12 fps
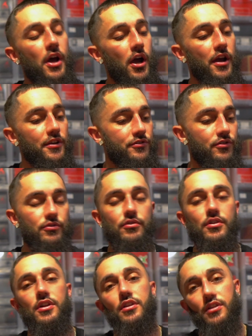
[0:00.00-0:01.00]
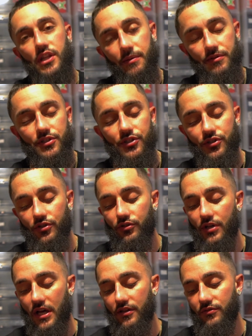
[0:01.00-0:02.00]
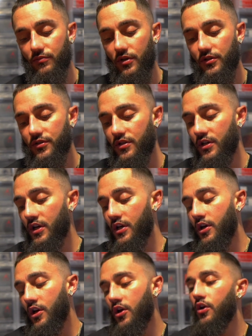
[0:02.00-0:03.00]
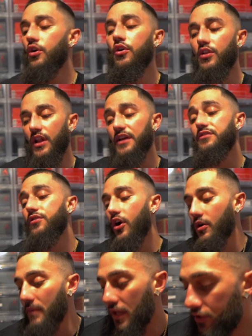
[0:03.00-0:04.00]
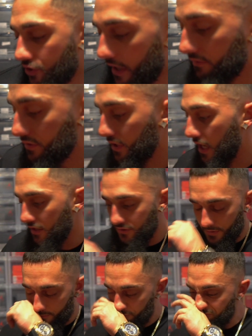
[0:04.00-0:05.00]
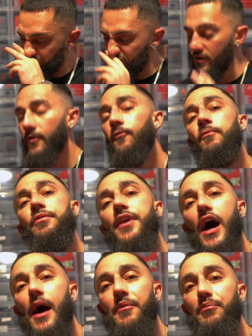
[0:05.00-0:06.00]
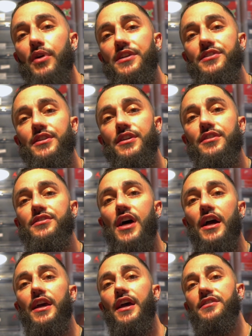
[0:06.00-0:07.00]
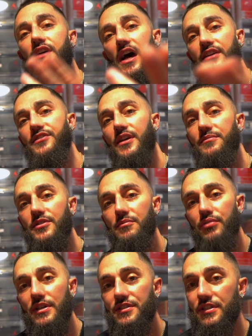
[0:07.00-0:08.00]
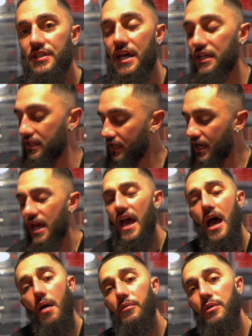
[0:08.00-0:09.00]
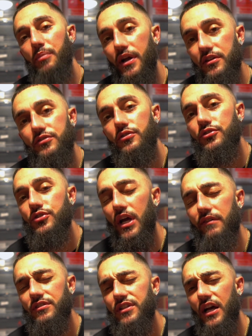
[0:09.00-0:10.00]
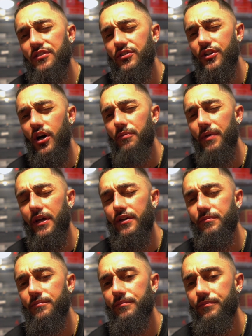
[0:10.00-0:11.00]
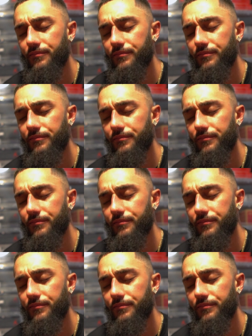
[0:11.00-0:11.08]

All right, so let me just show you how this works. Let's talk about the Travis Scotts. I'm the president of StockX. I step to the president of Nike. How many pairs of those Travis Scotts are y'all making?